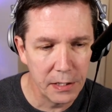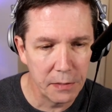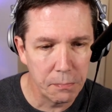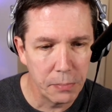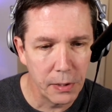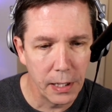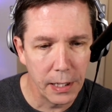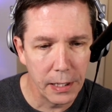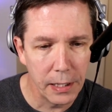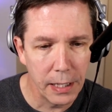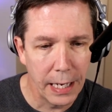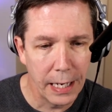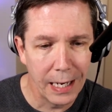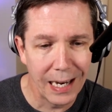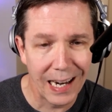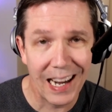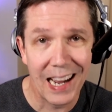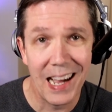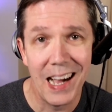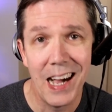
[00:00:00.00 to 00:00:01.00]
but an
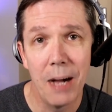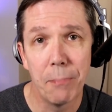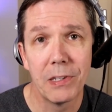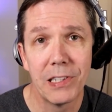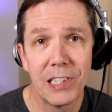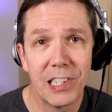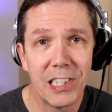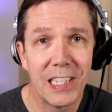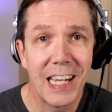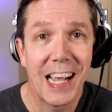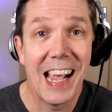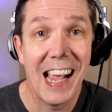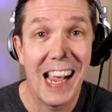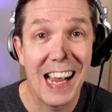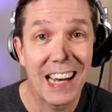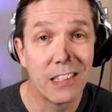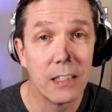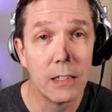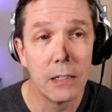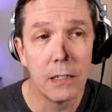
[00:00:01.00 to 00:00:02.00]
accomplished
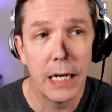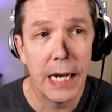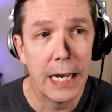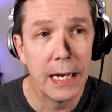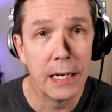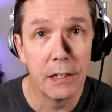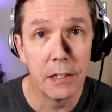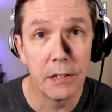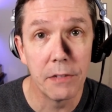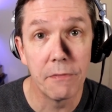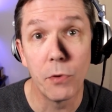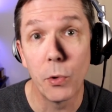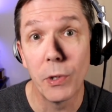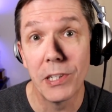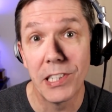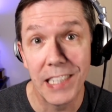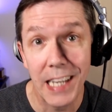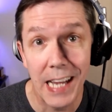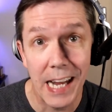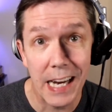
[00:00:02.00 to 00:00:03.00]
actor and
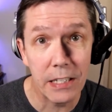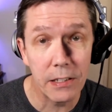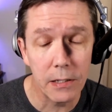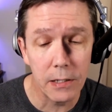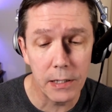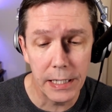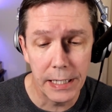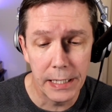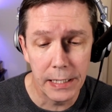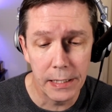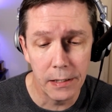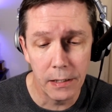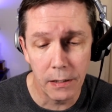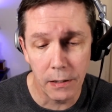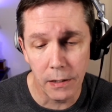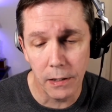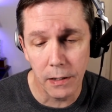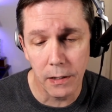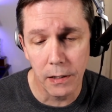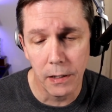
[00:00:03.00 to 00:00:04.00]
voice actor in
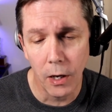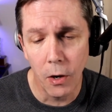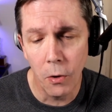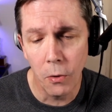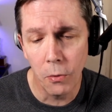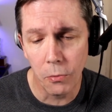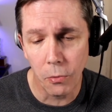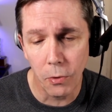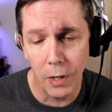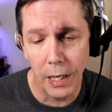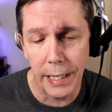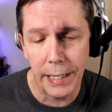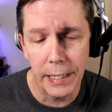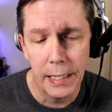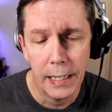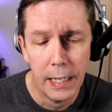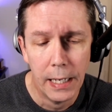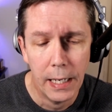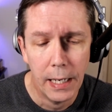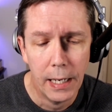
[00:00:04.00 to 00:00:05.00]
her own right.
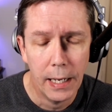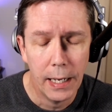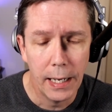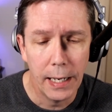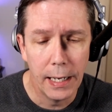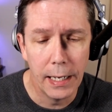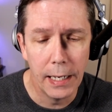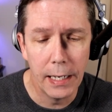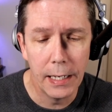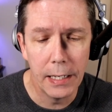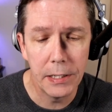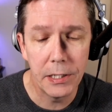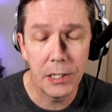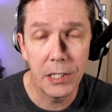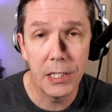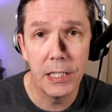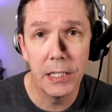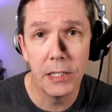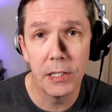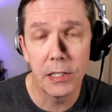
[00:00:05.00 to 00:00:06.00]
Uh,
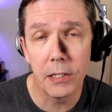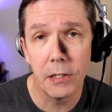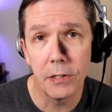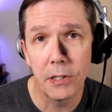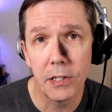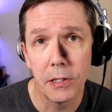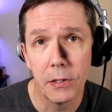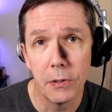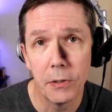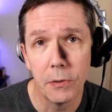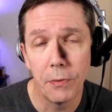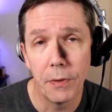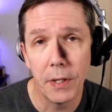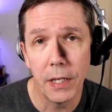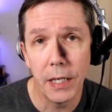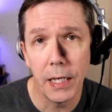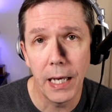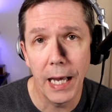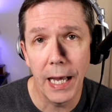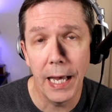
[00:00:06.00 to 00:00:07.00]
she is also
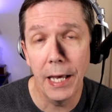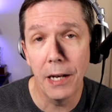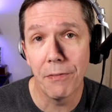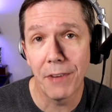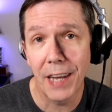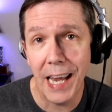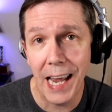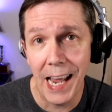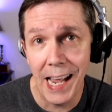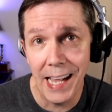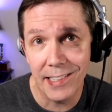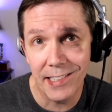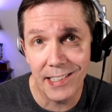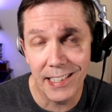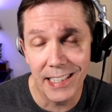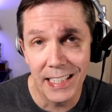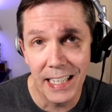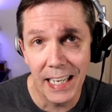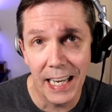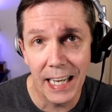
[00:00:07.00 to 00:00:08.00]
the head of
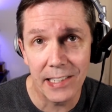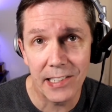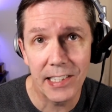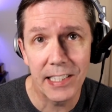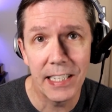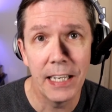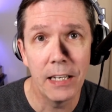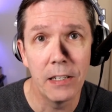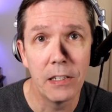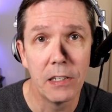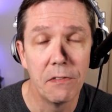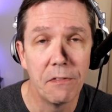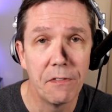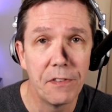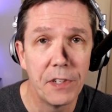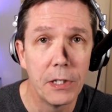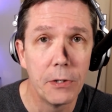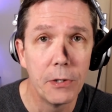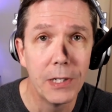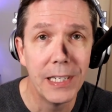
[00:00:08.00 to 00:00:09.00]
casting at Sound and
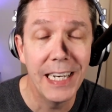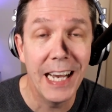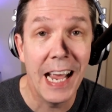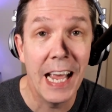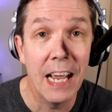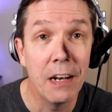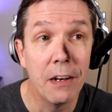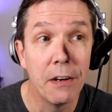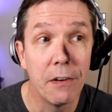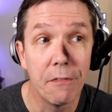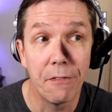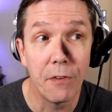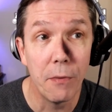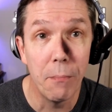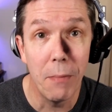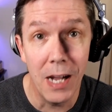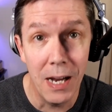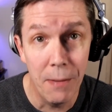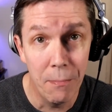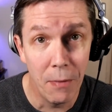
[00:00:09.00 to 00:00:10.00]
Fury, and for
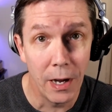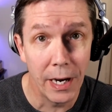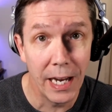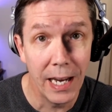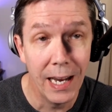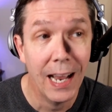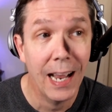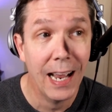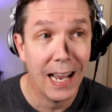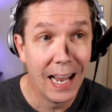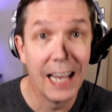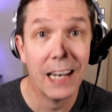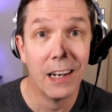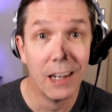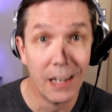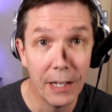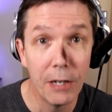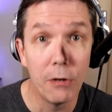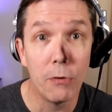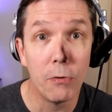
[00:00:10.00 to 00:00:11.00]
my money, and
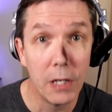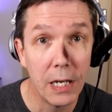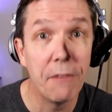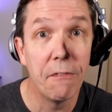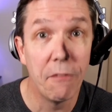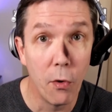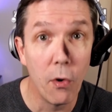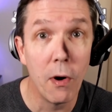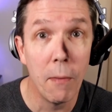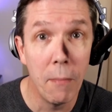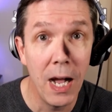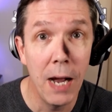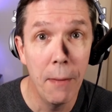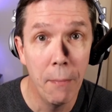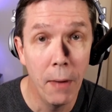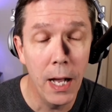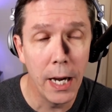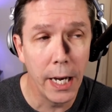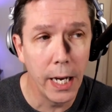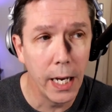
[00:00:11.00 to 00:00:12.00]
literally for my
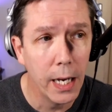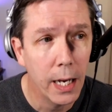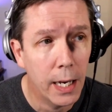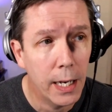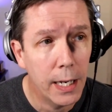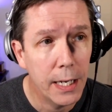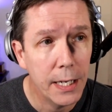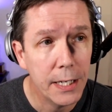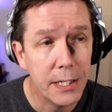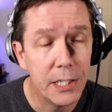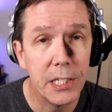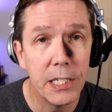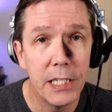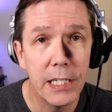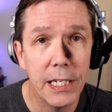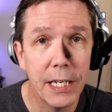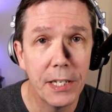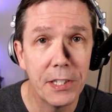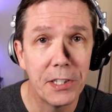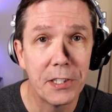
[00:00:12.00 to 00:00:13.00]
money, she
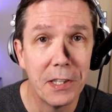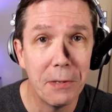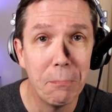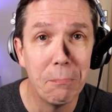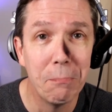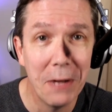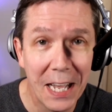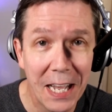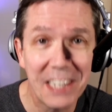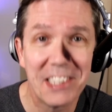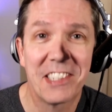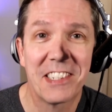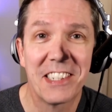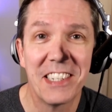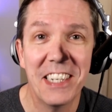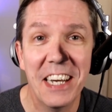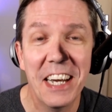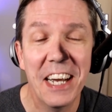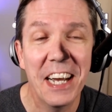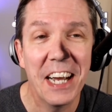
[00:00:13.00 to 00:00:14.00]
is the
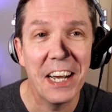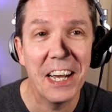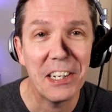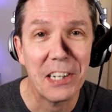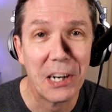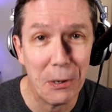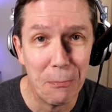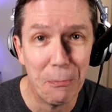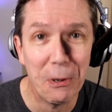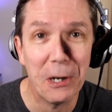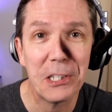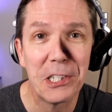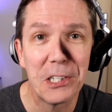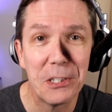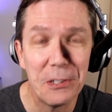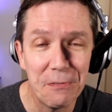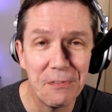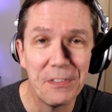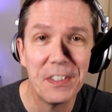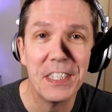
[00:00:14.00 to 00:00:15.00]
best
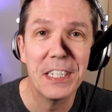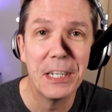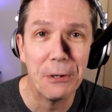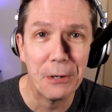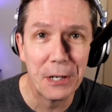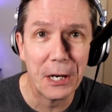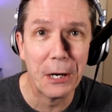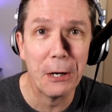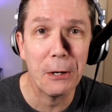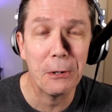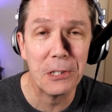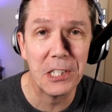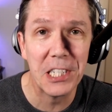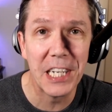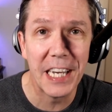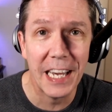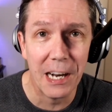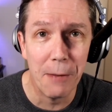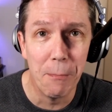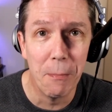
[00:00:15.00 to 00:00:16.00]
commercial VO coach
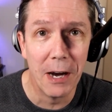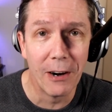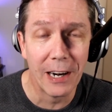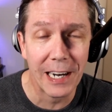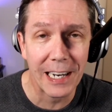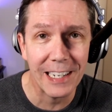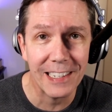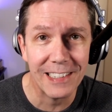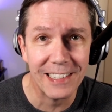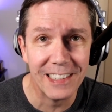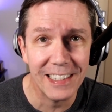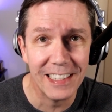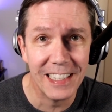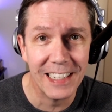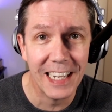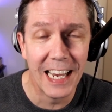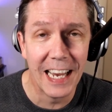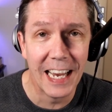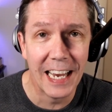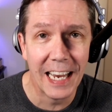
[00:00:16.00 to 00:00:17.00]
in America
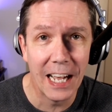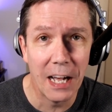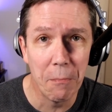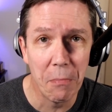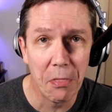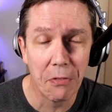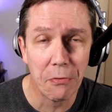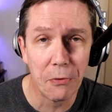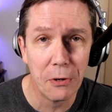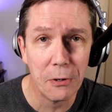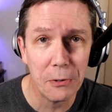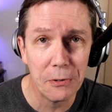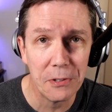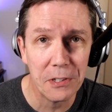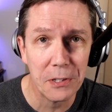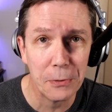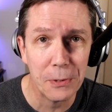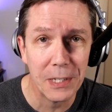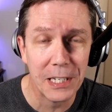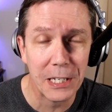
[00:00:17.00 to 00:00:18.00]
today. I'm thrilled
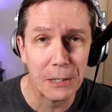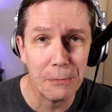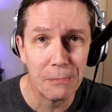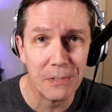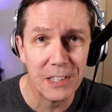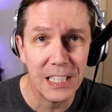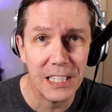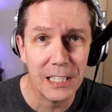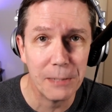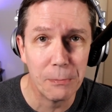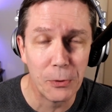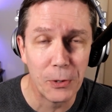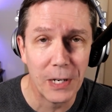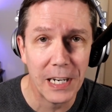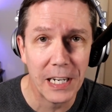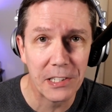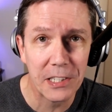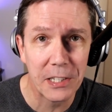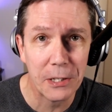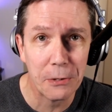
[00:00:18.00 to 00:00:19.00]
to welcome Tina
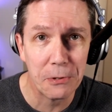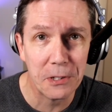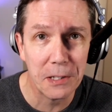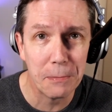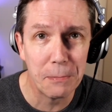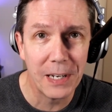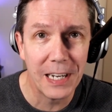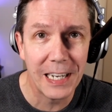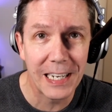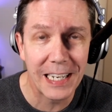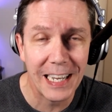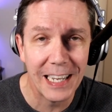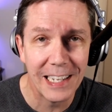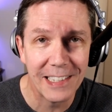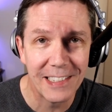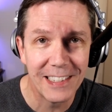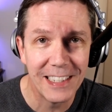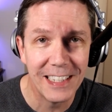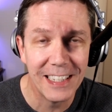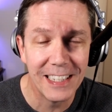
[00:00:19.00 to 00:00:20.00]
Morasco to the
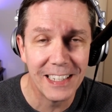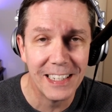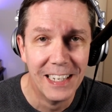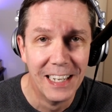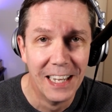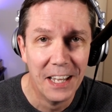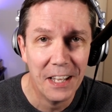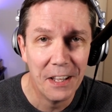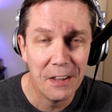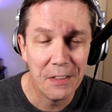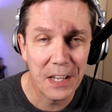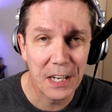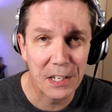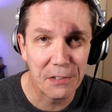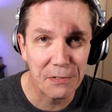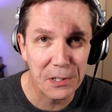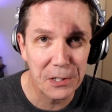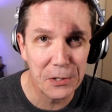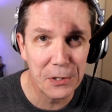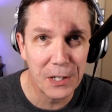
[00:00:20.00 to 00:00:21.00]
podcast. Tina, thanks
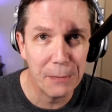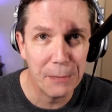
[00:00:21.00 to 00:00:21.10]
for joining me.